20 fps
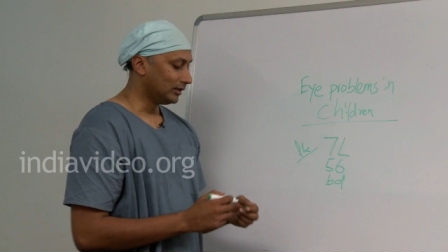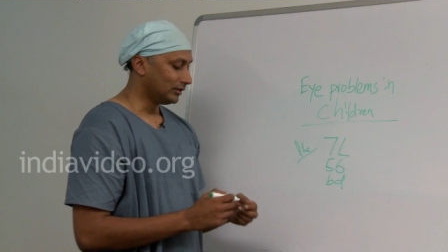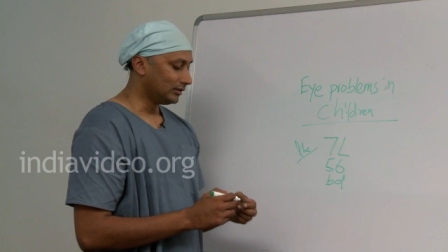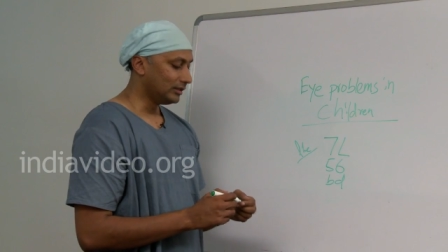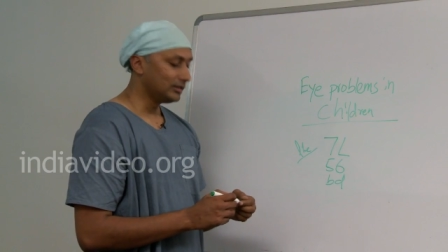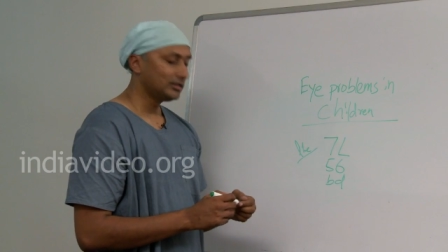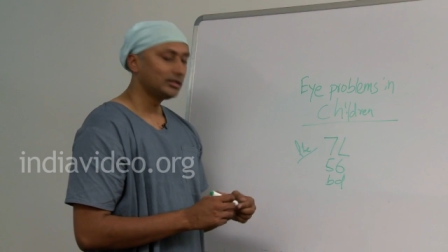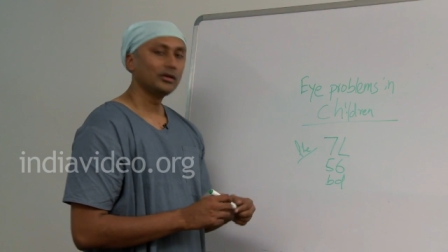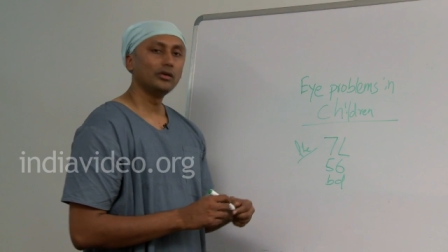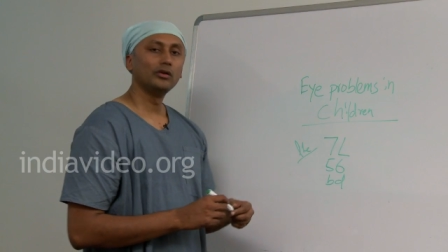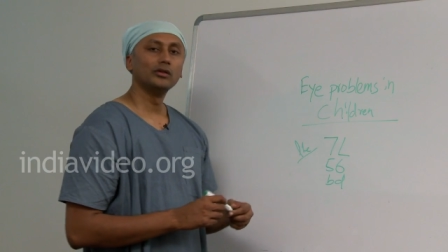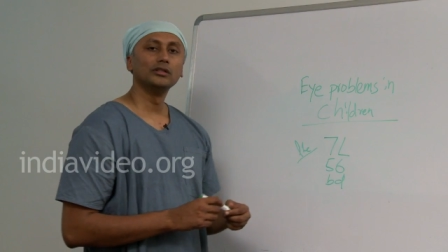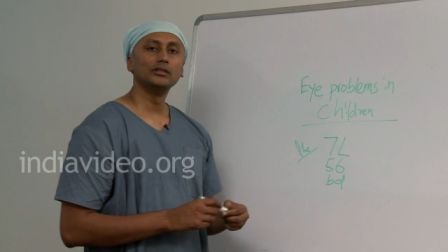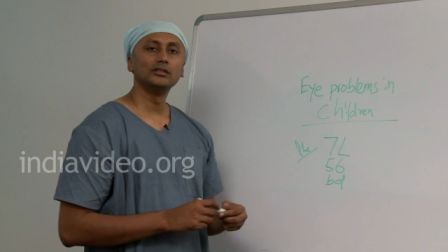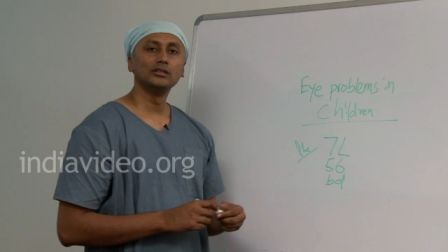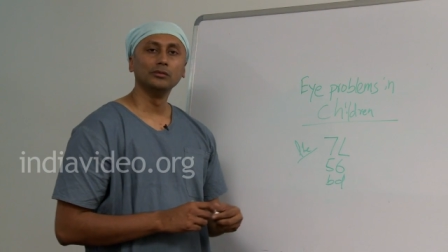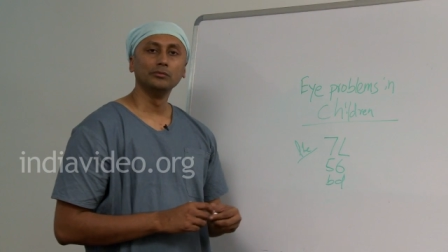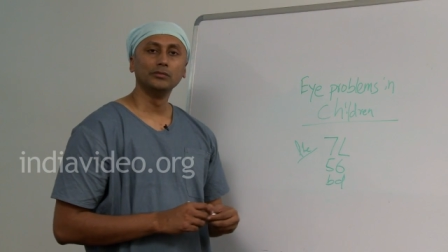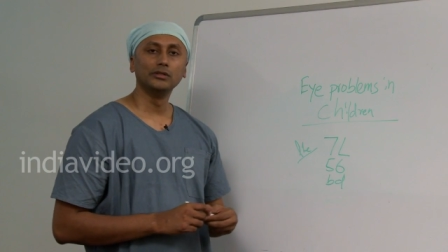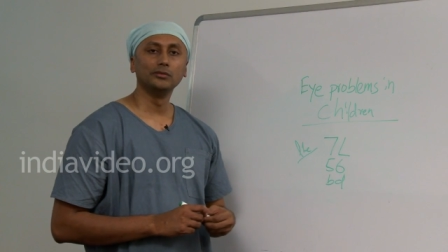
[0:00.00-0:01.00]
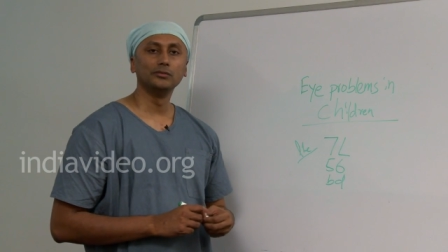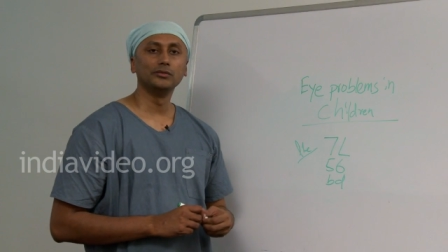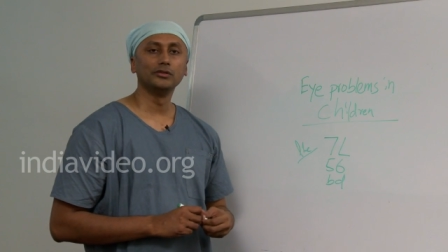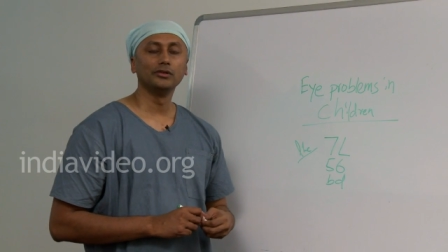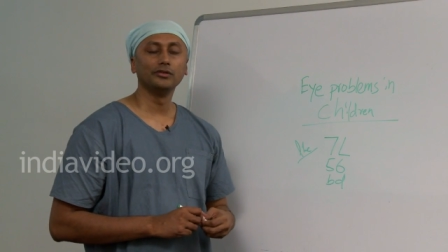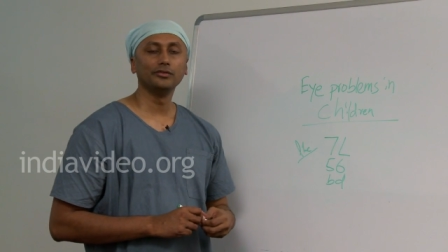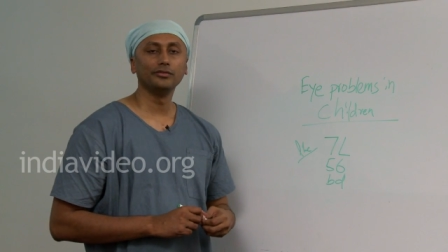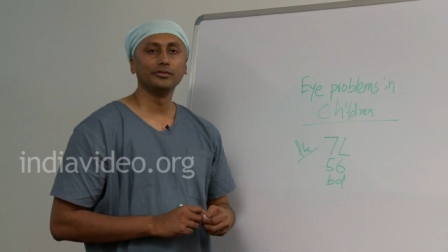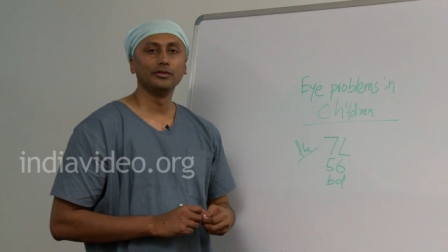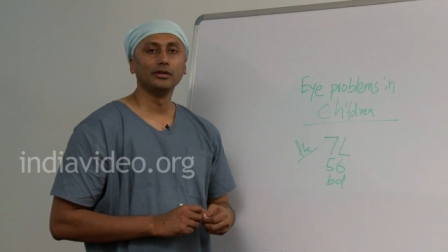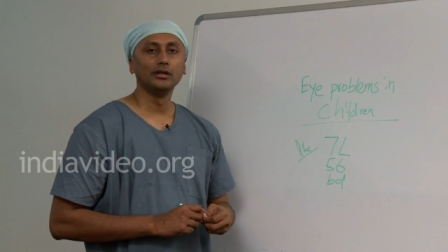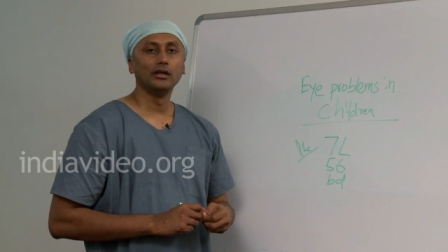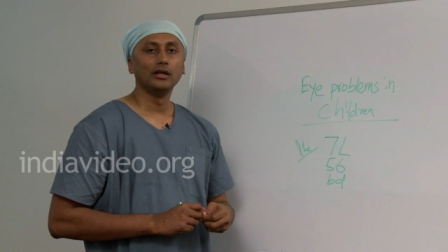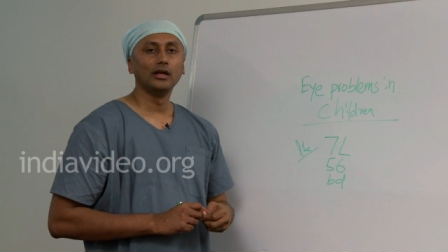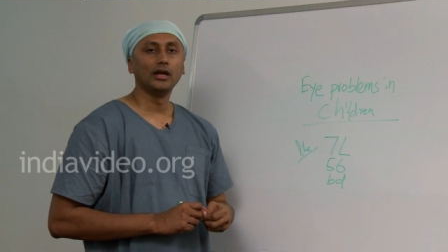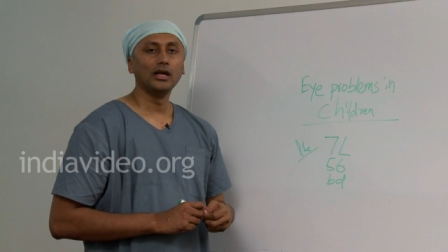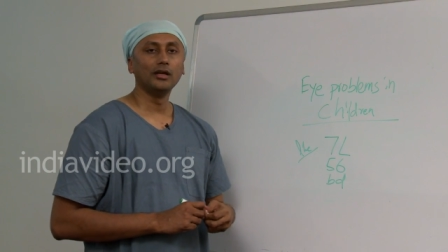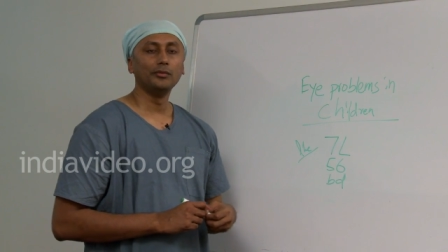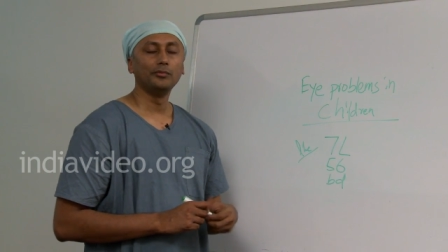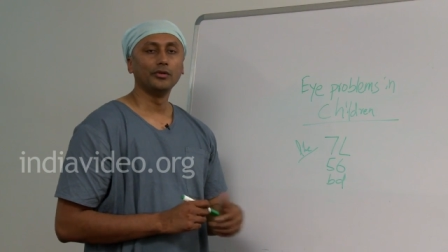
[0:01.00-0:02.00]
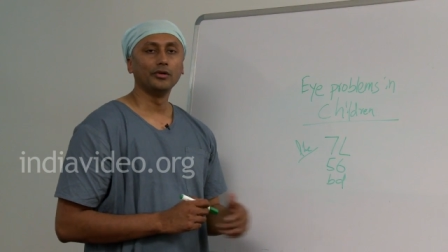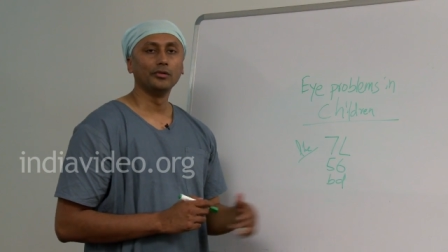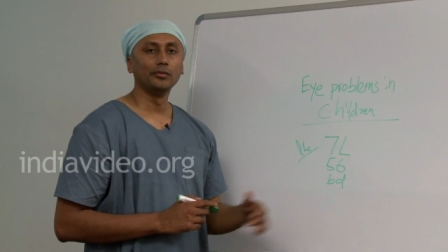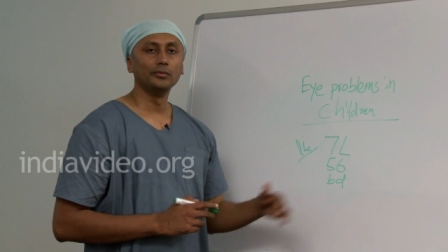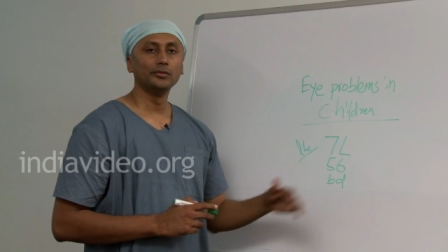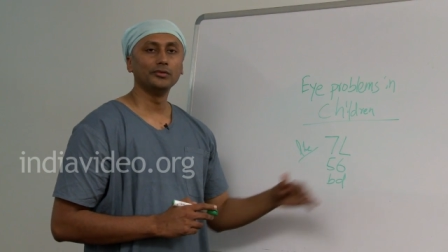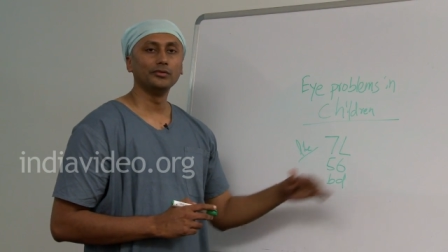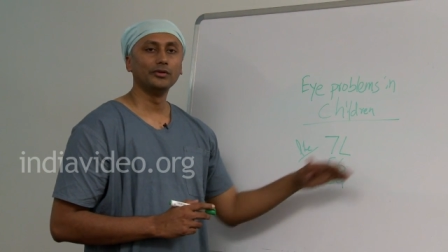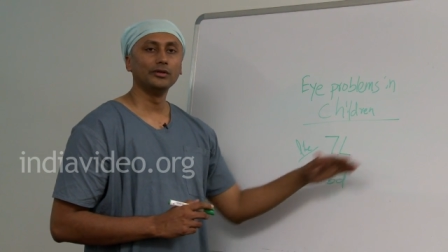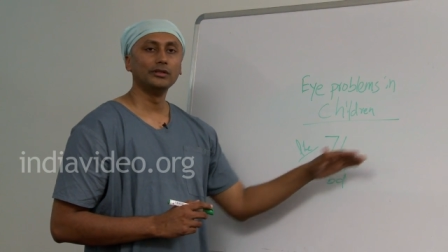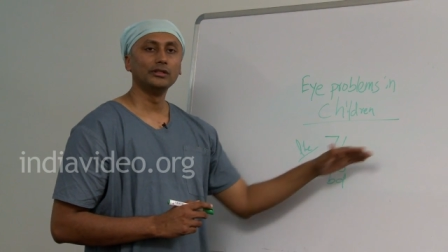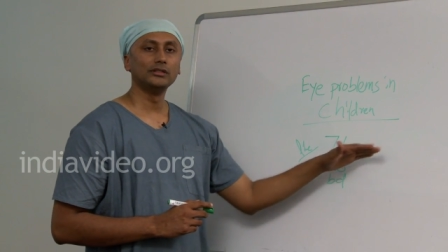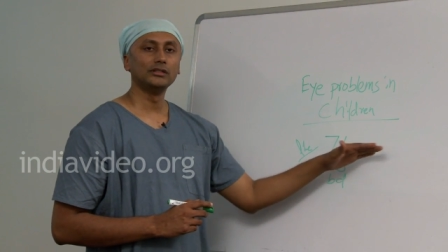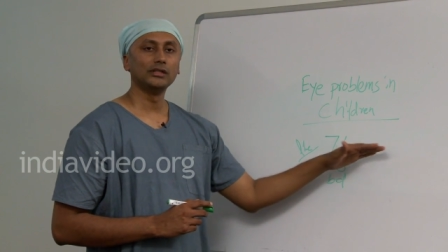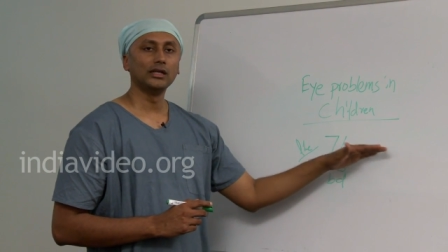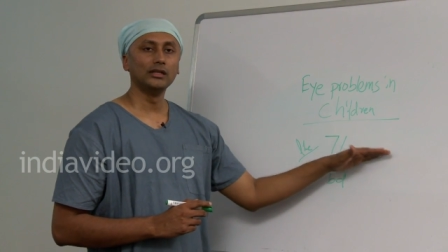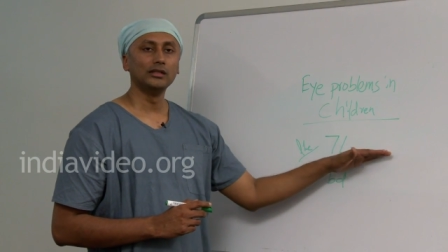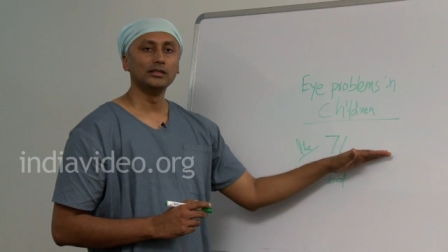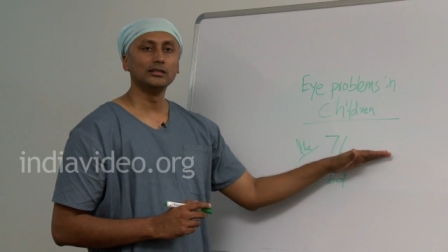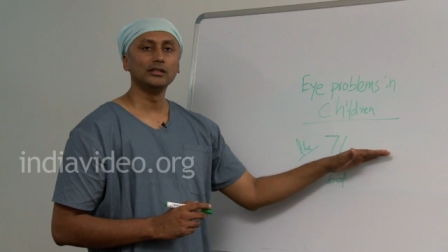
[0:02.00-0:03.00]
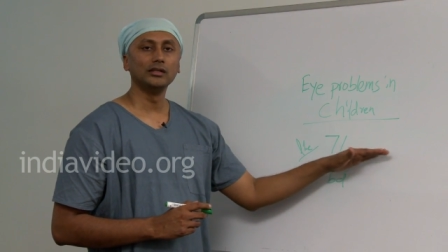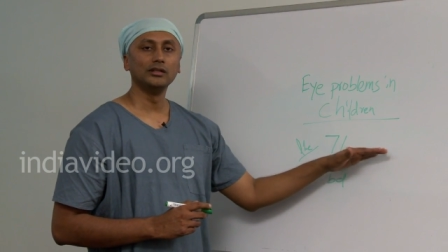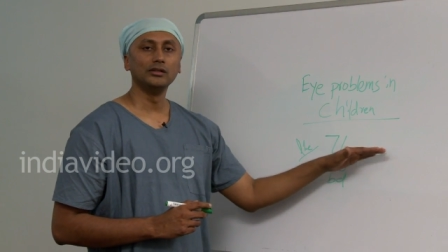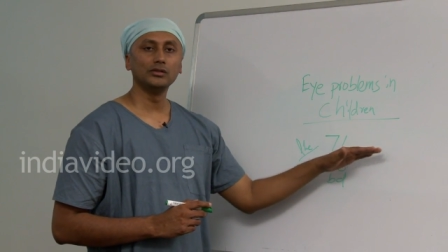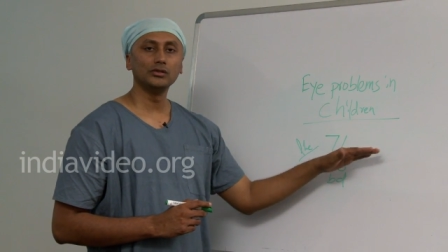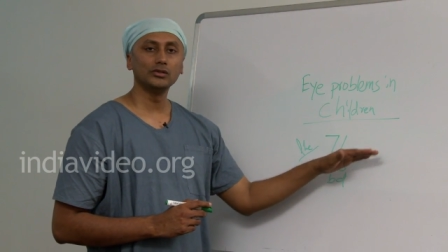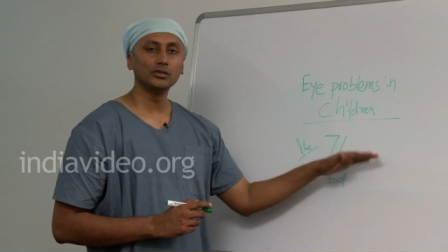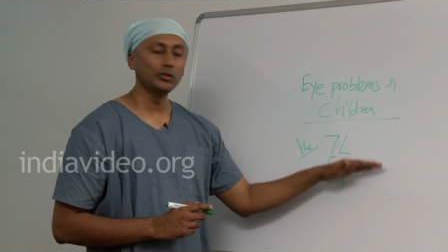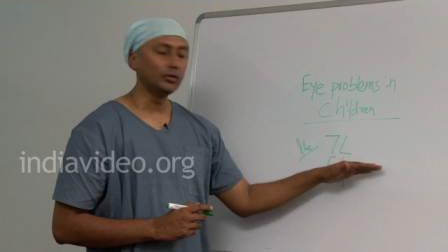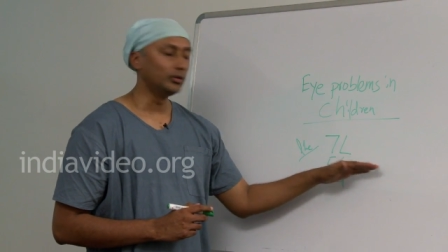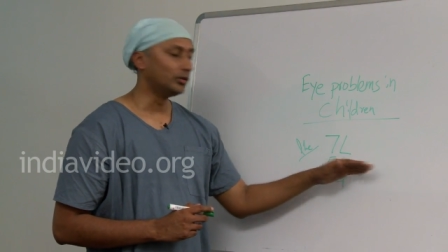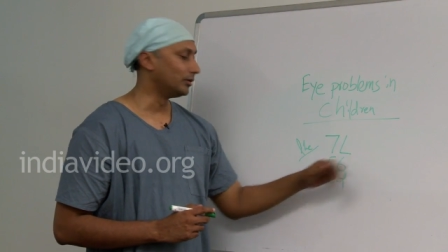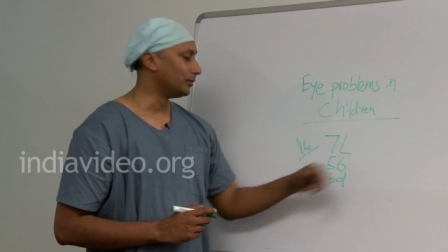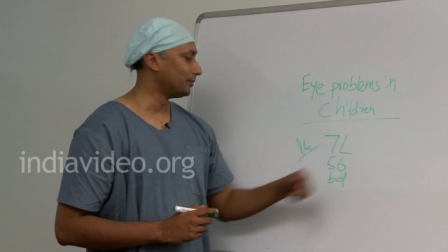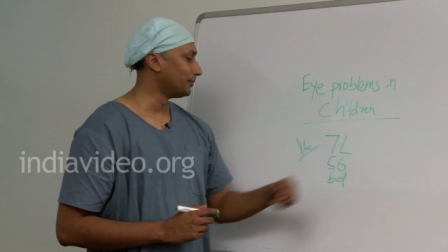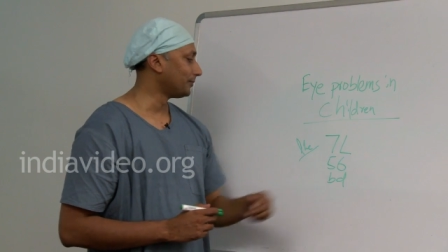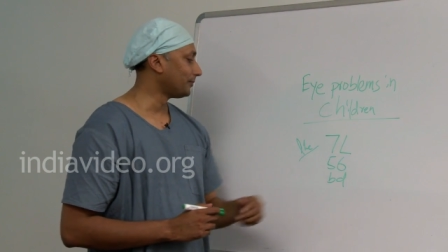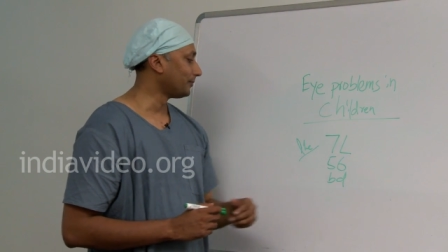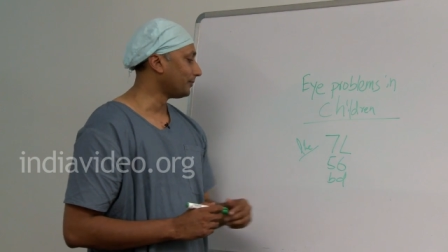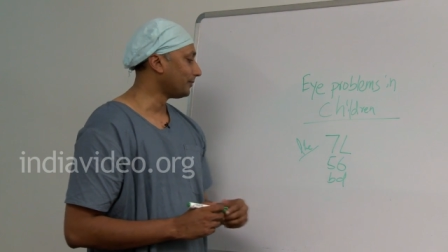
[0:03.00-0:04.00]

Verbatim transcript: These are all the symptoms of eye problems when the child is sent to school.